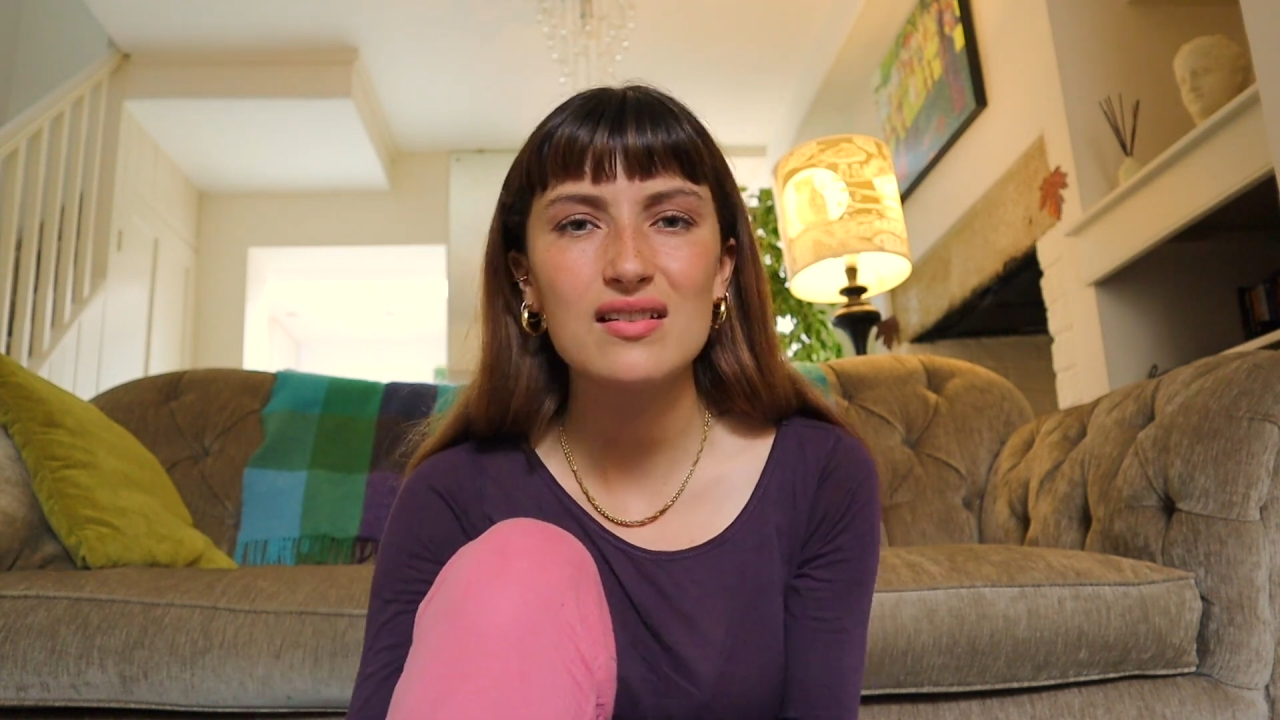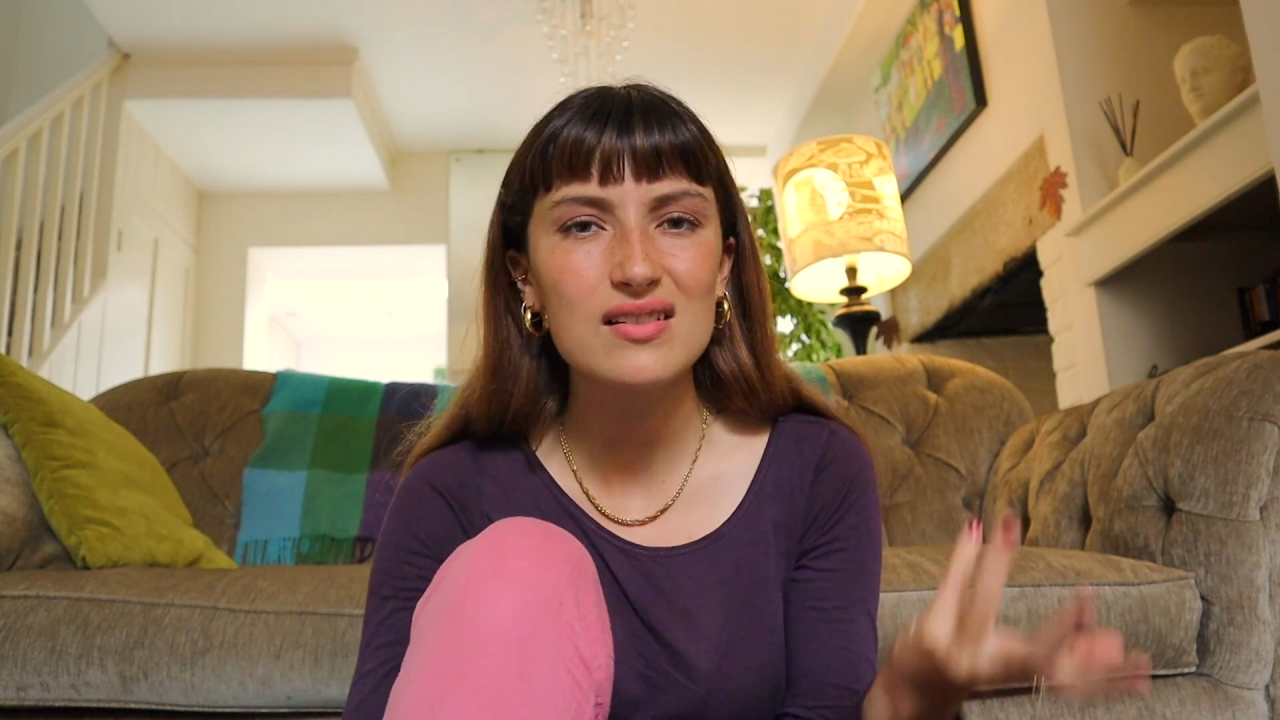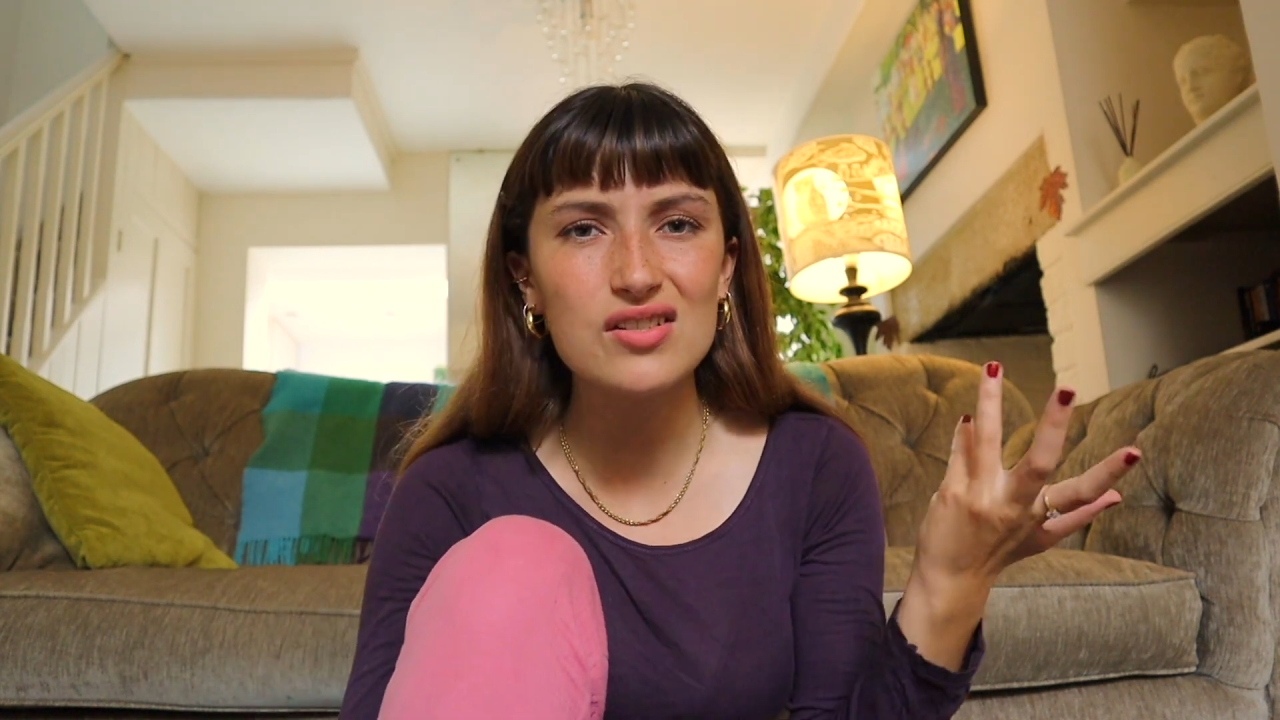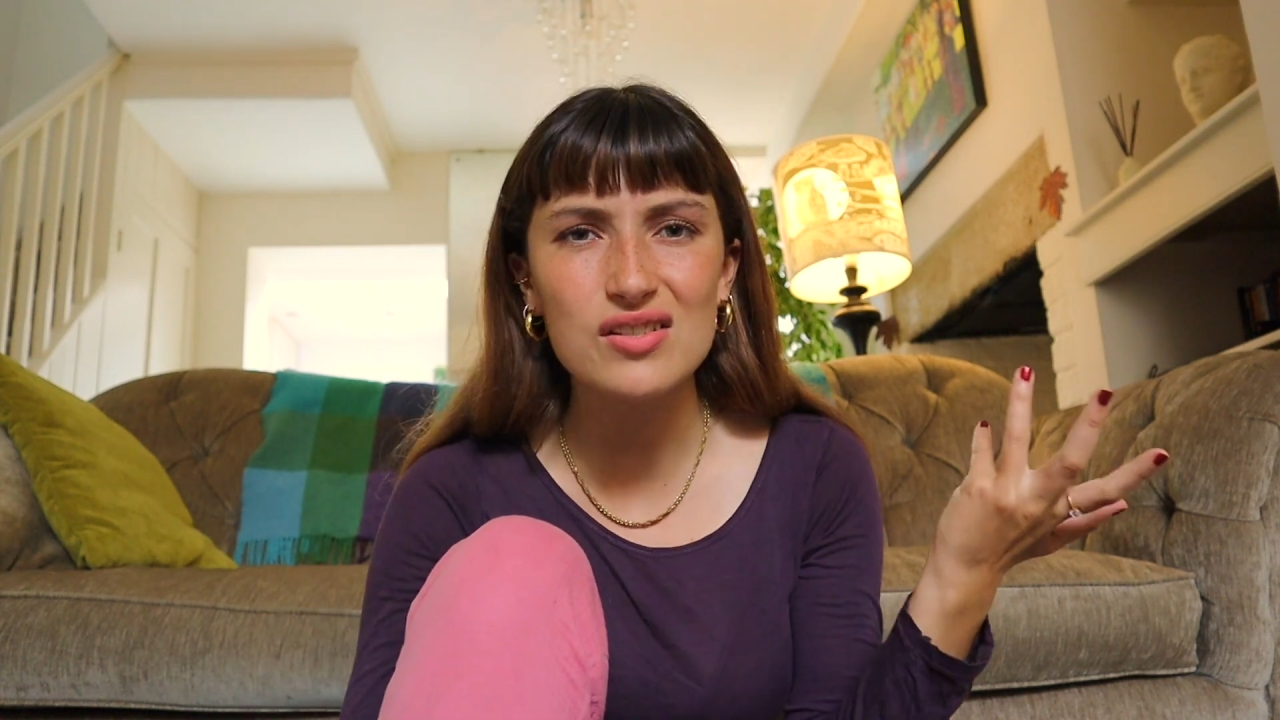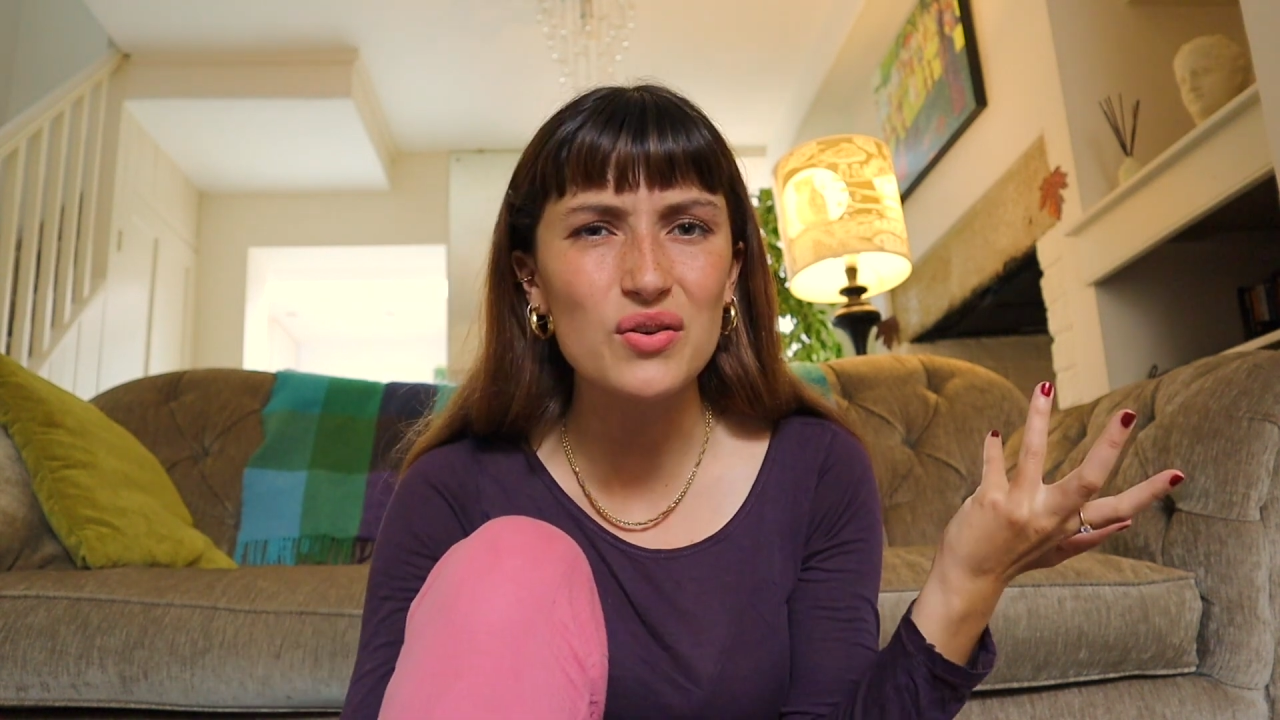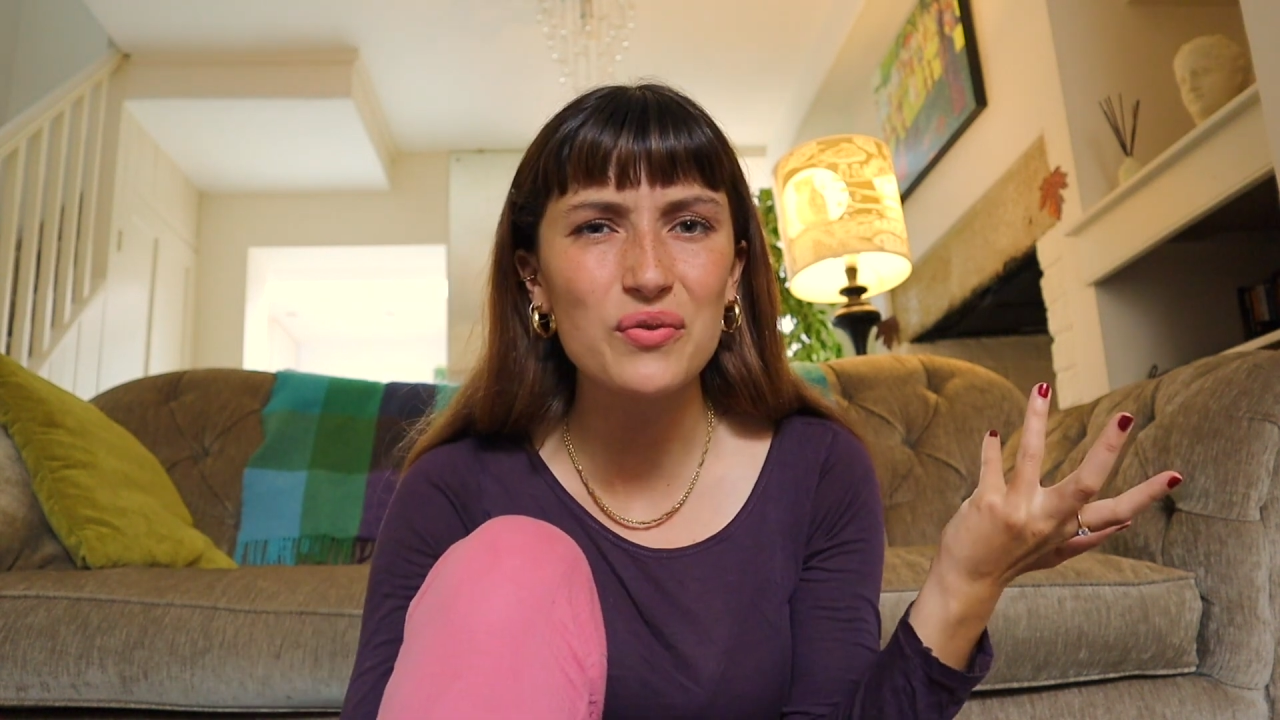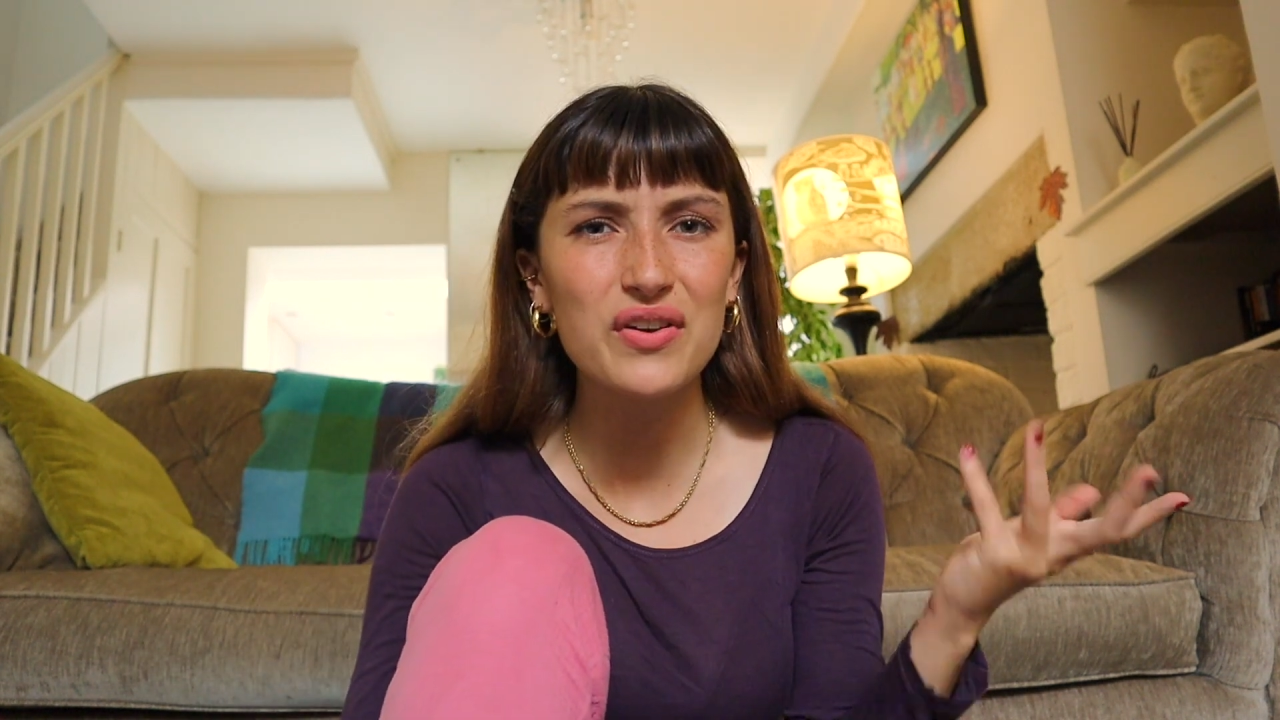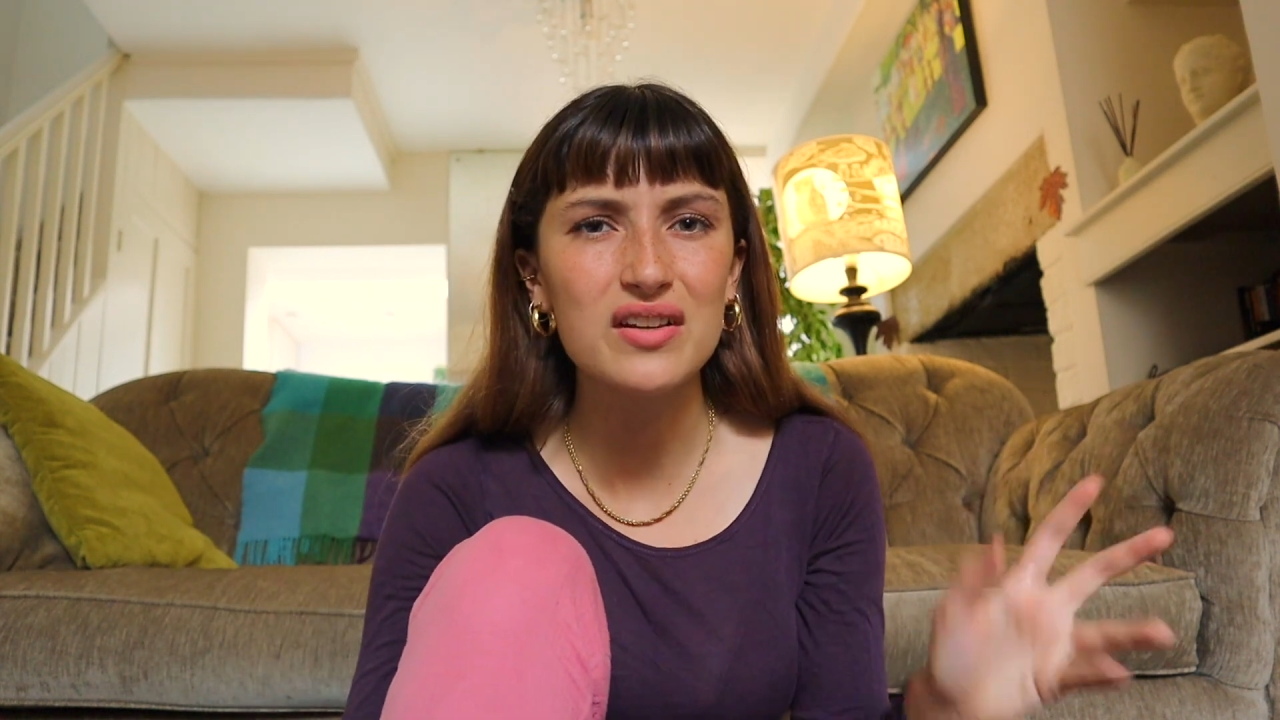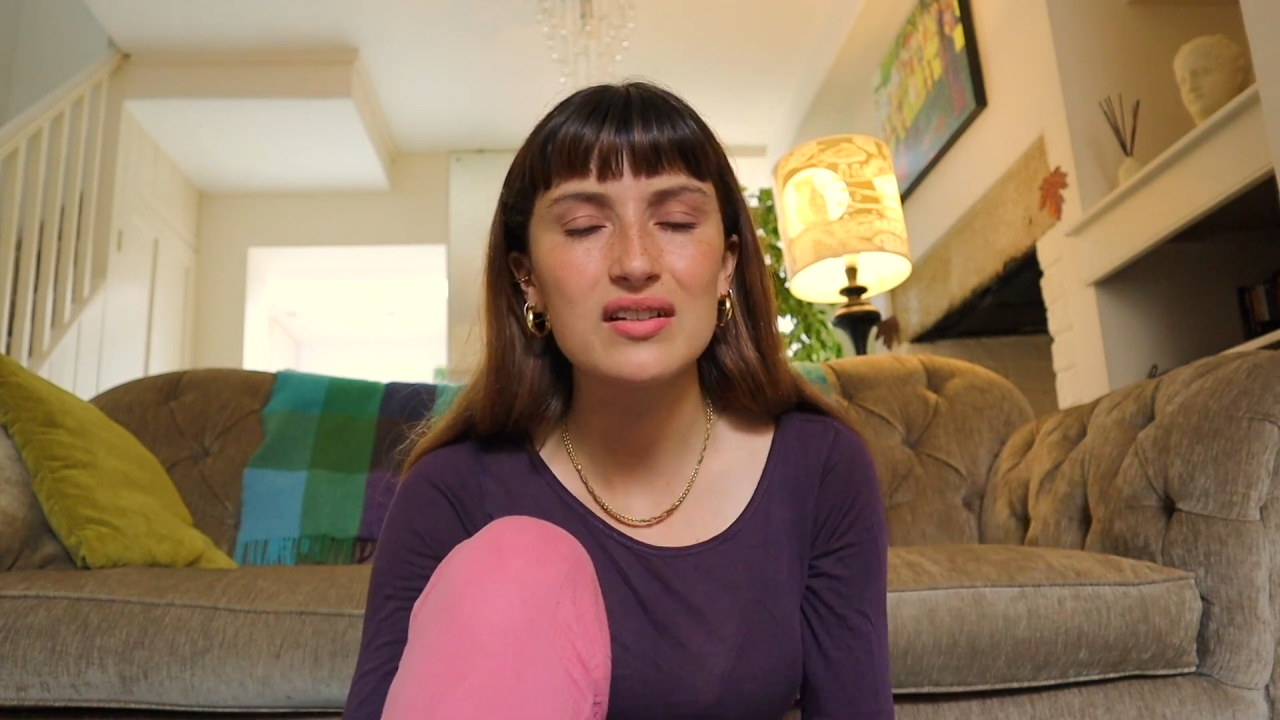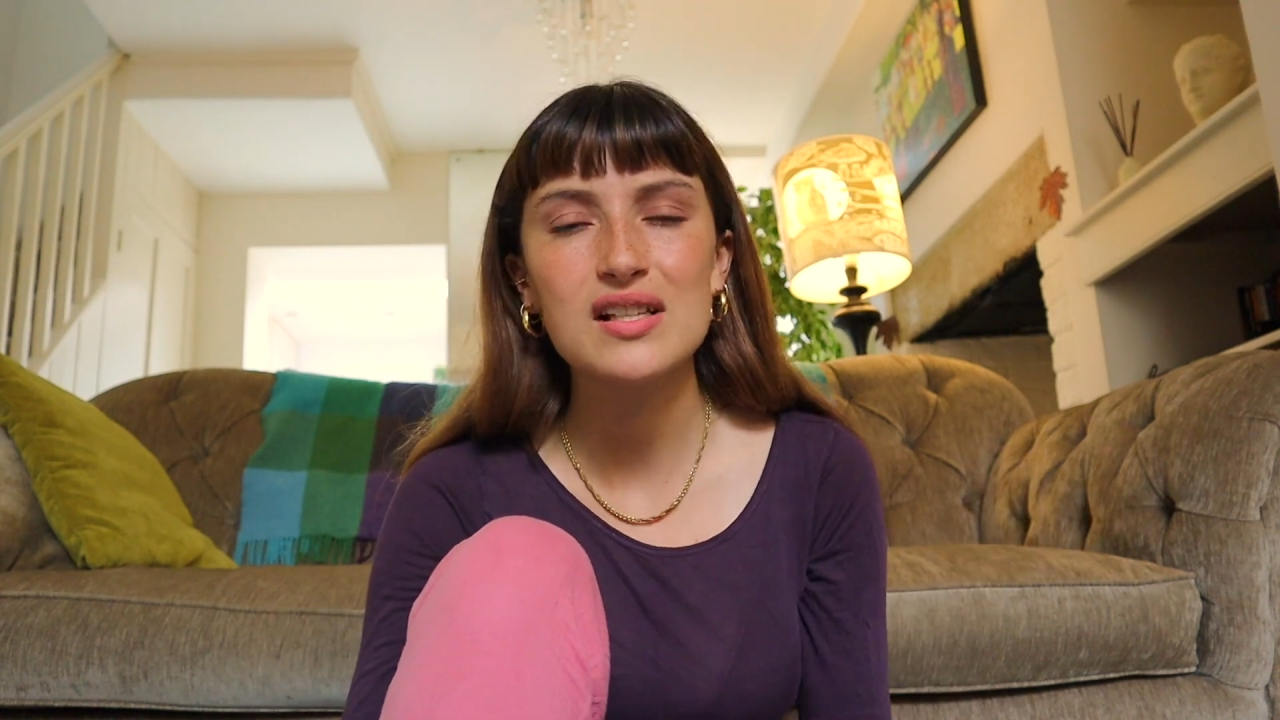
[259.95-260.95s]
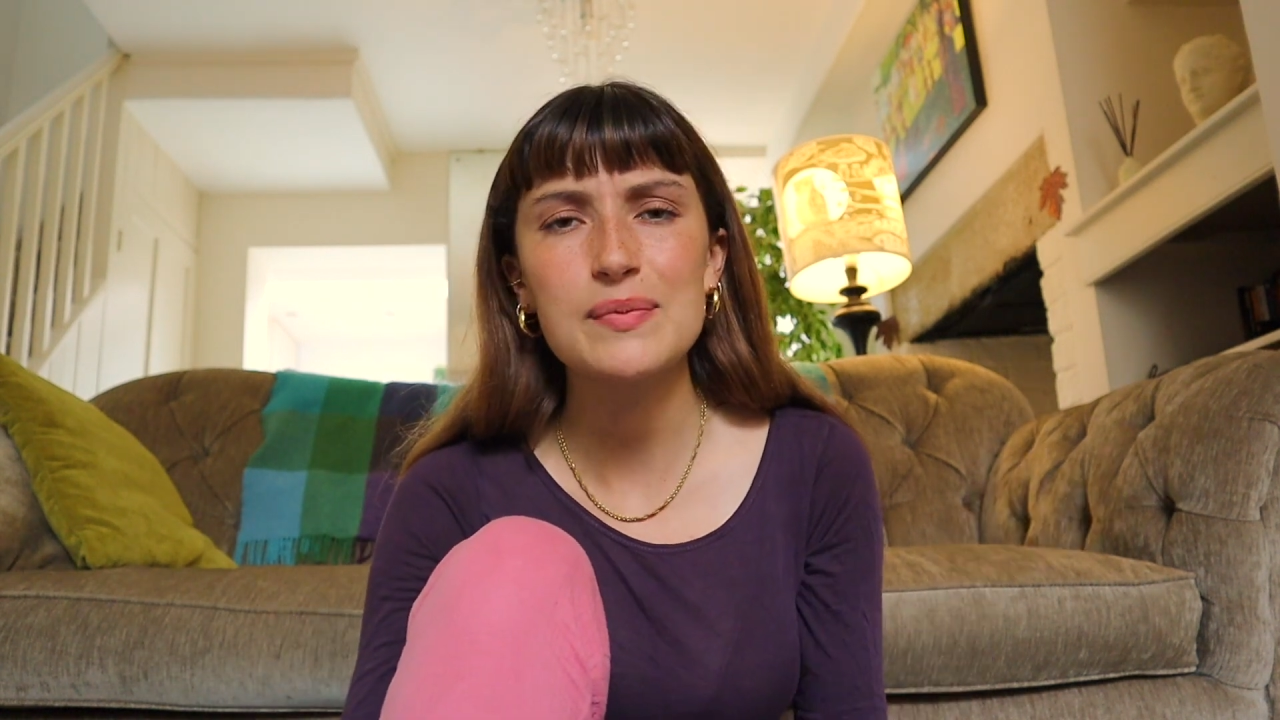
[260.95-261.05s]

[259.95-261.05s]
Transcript: It's just not fun,